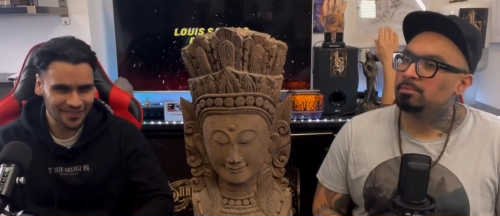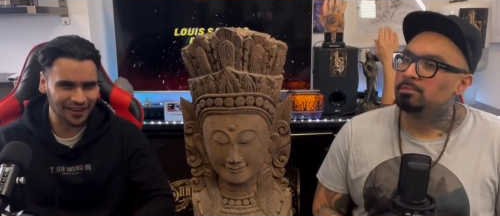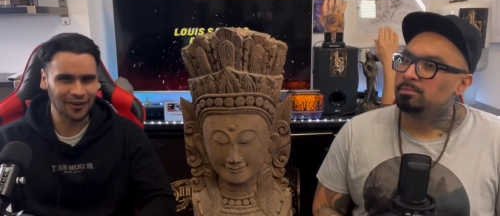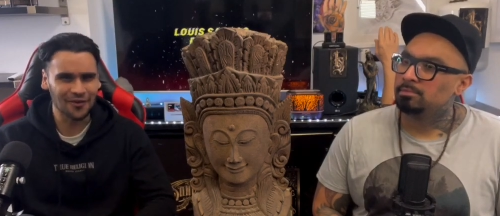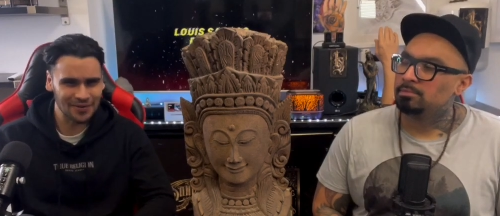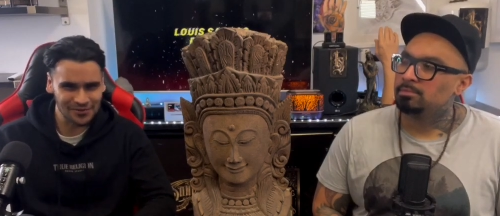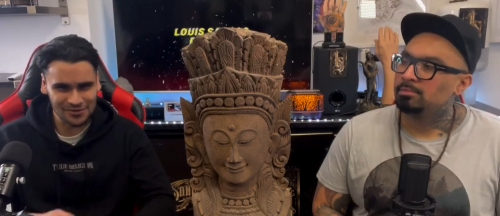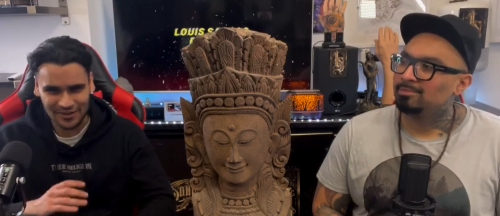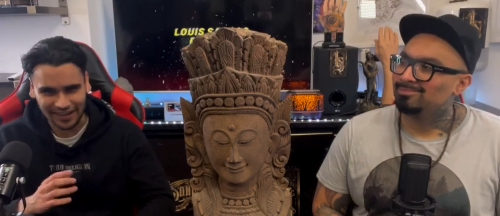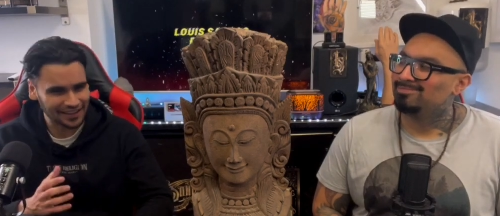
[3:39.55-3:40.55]
Speaker 1: A lot of people
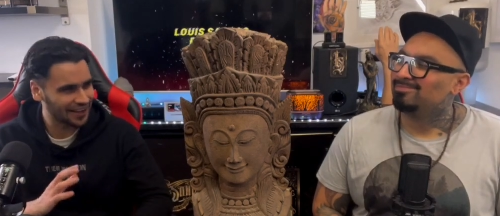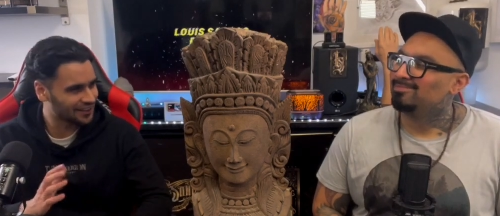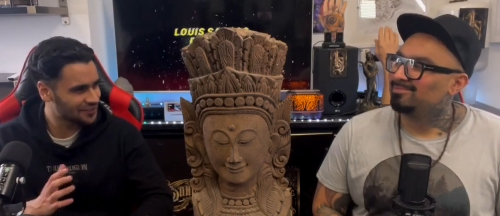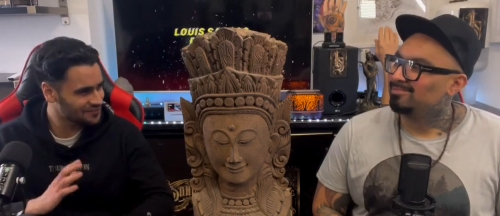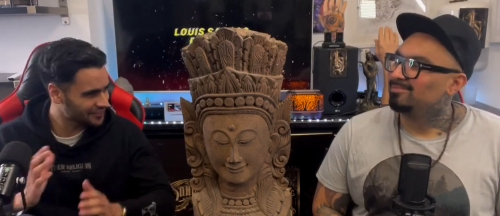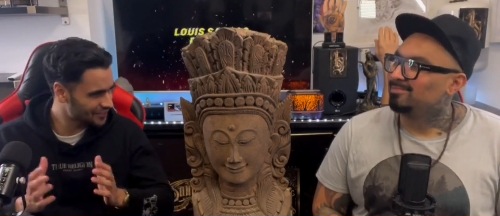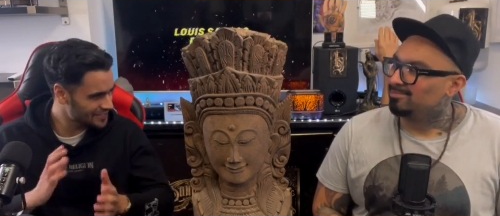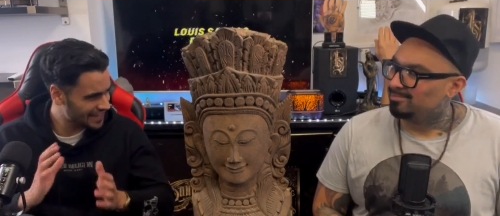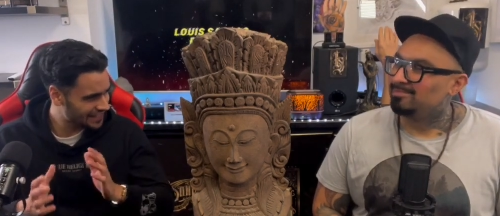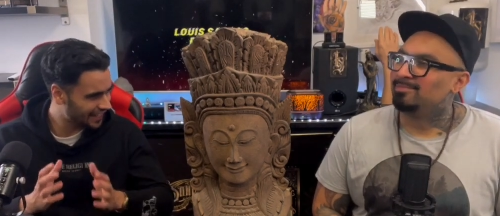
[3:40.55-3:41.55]
do get it kind of
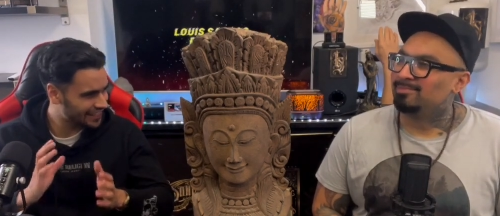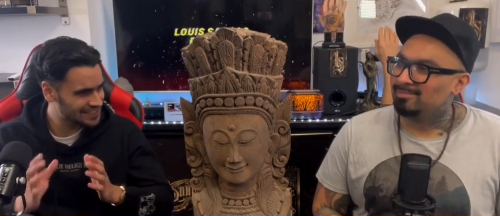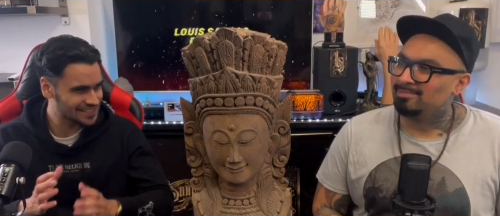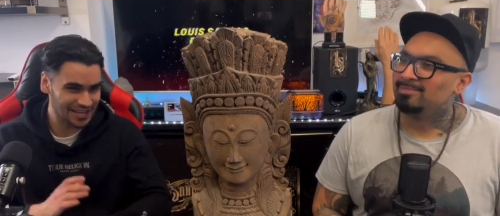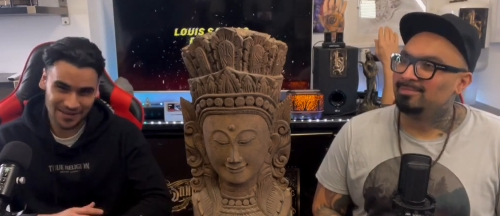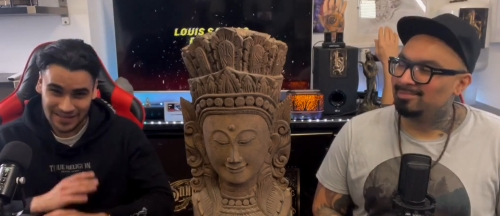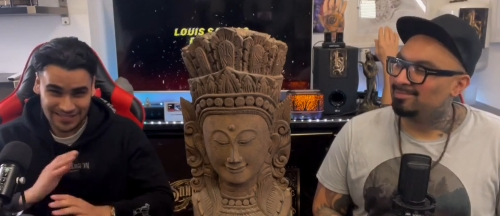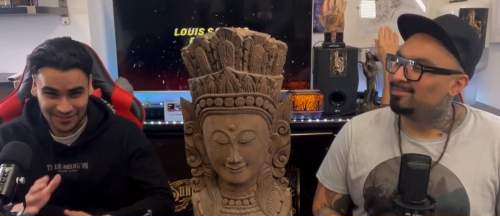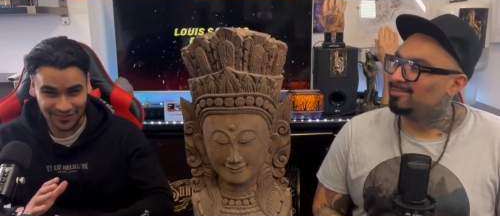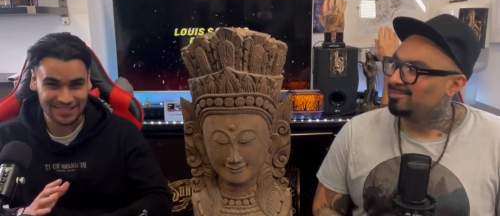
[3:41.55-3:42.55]
confused saying that it's the same.
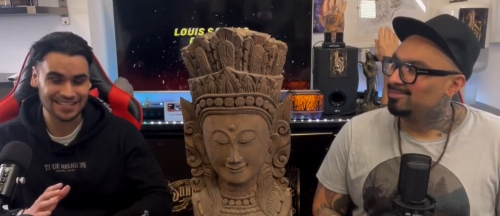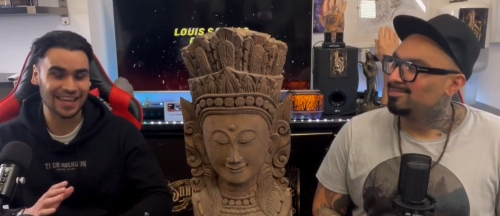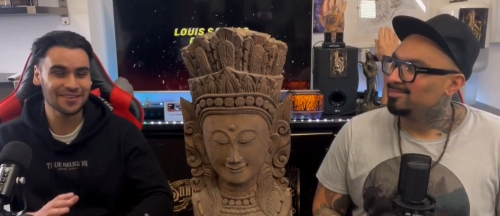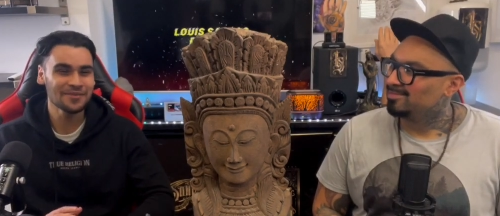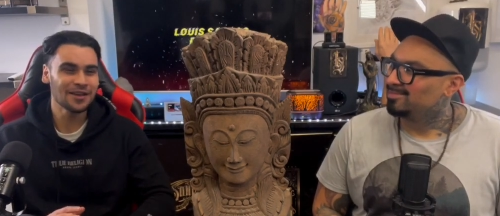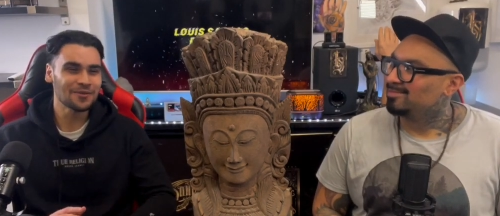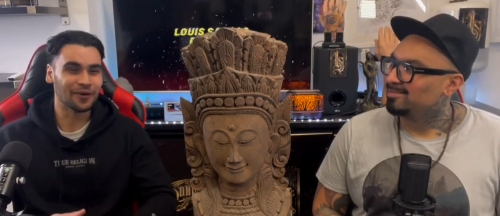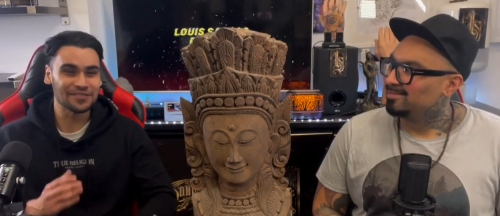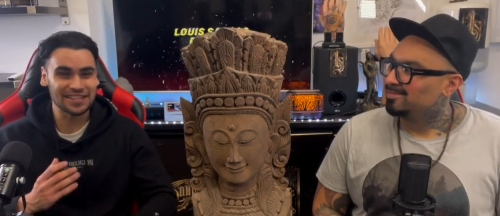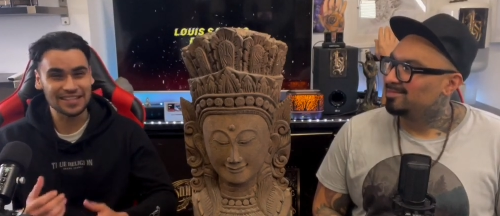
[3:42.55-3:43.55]
It's not the same, but
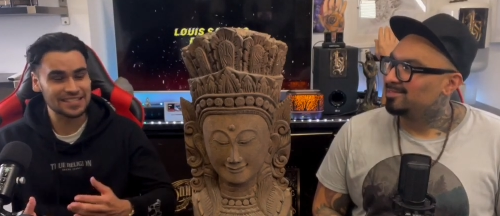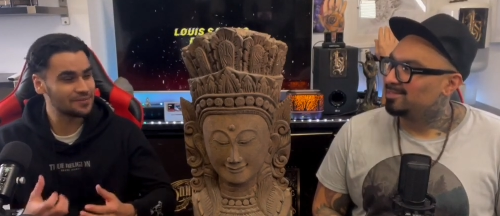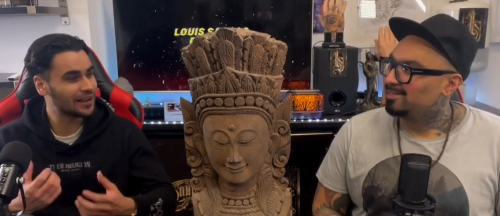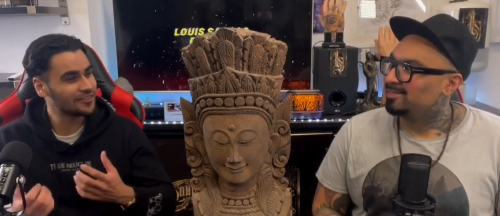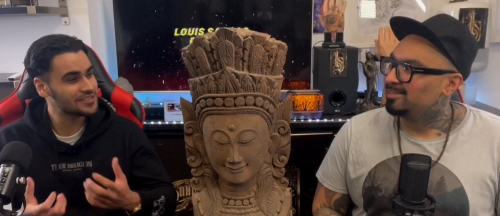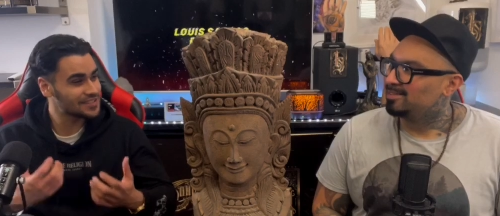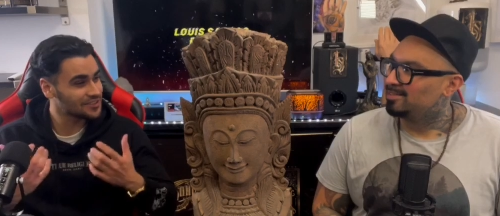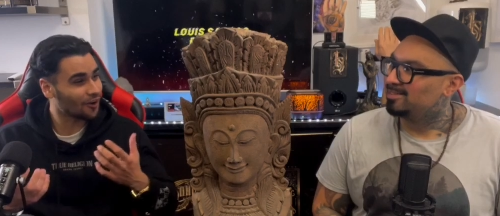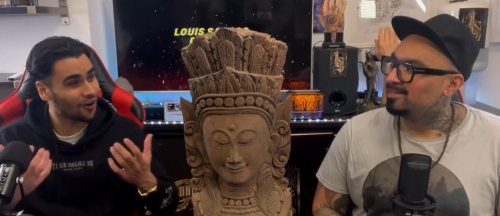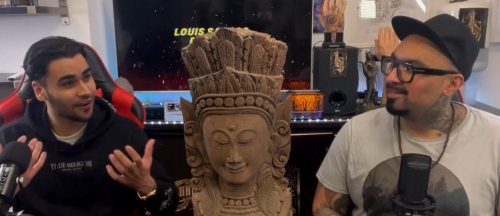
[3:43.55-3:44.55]
obviously the similarities
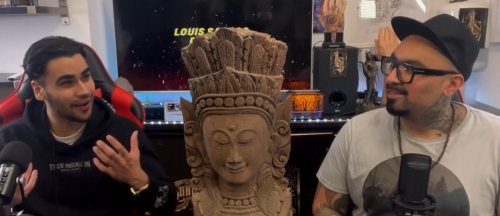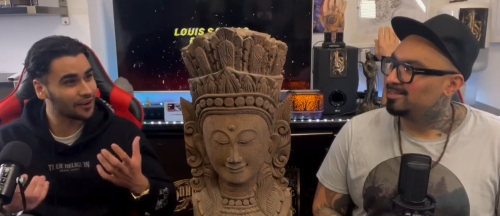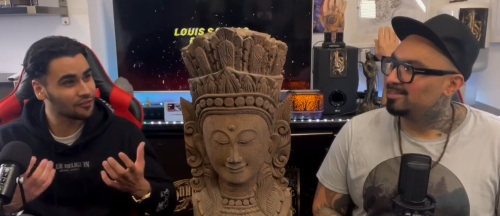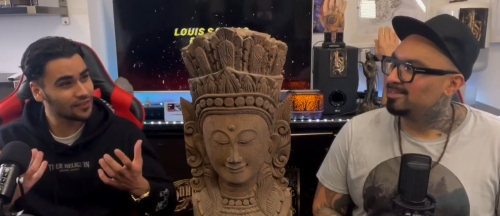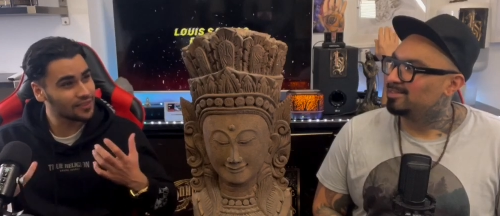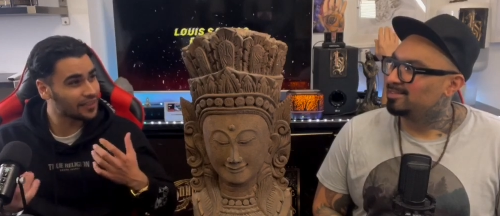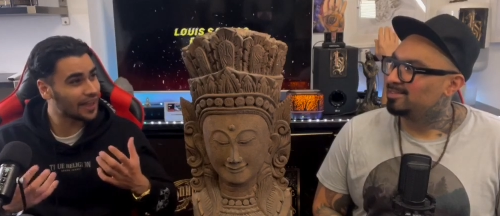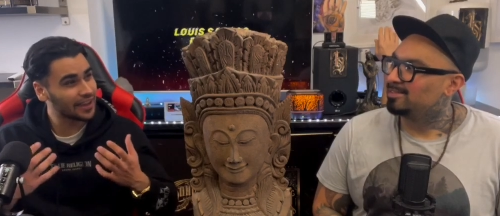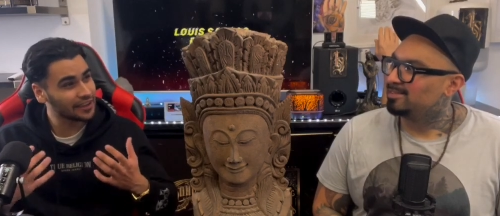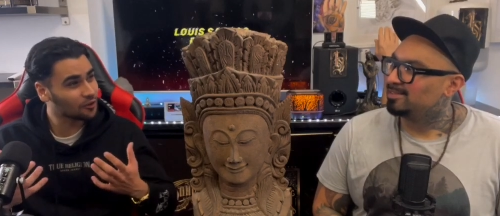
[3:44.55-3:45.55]
are kind of
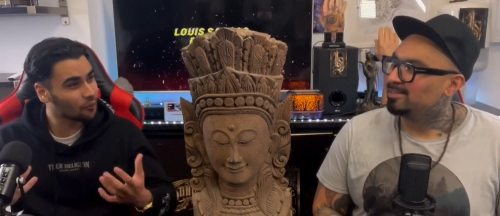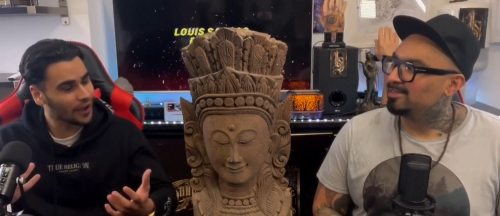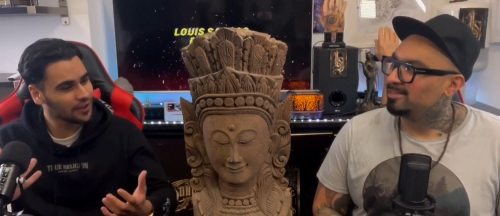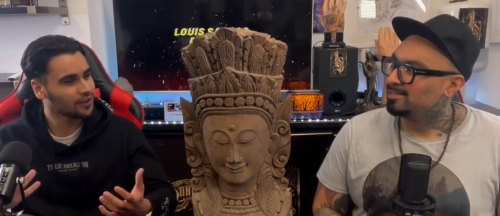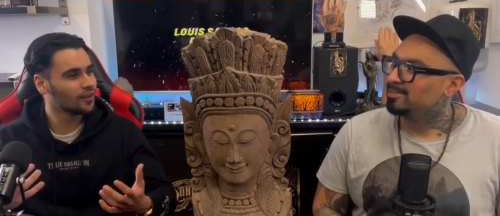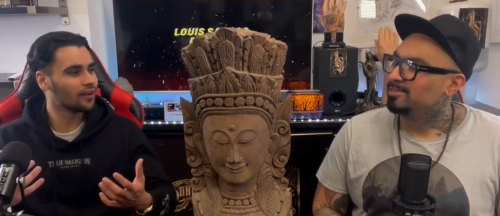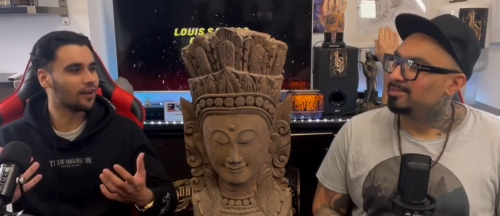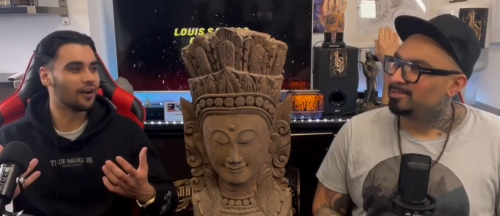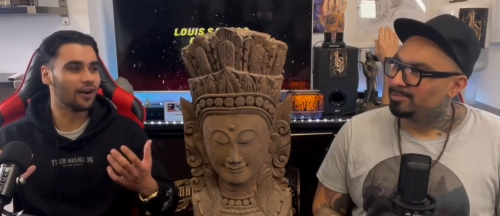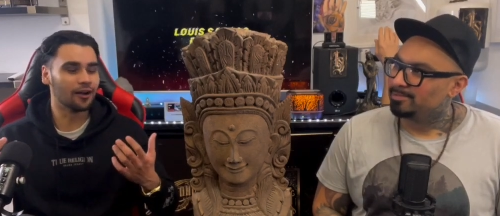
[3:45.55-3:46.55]
there in a way
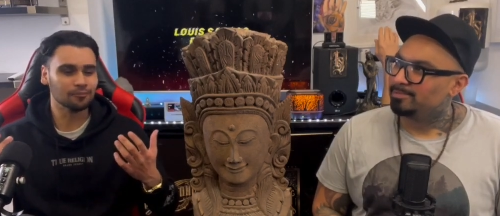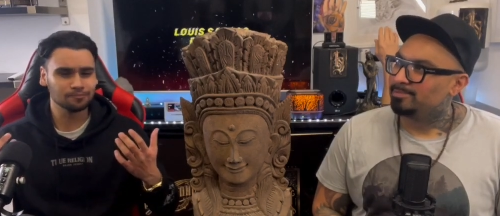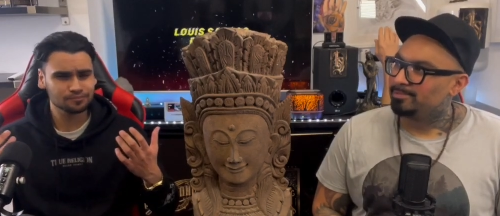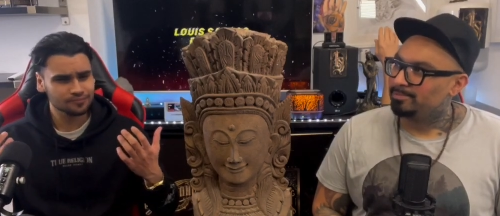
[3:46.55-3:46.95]
um,